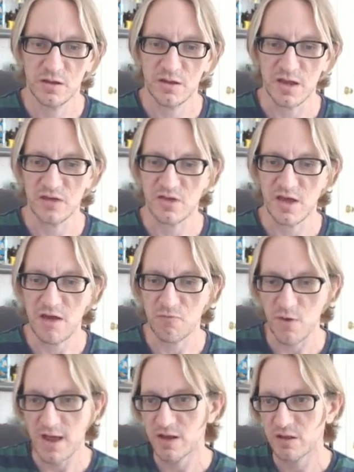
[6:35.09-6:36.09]
Yeah, see I have
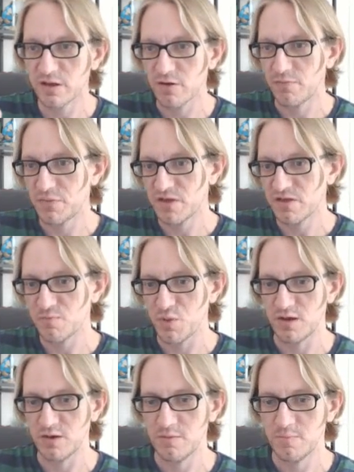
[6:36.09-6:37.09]
right click on this
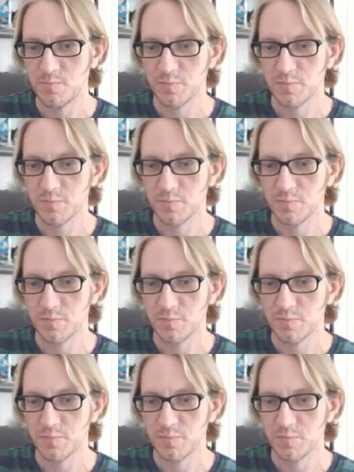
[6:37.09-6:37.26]
button.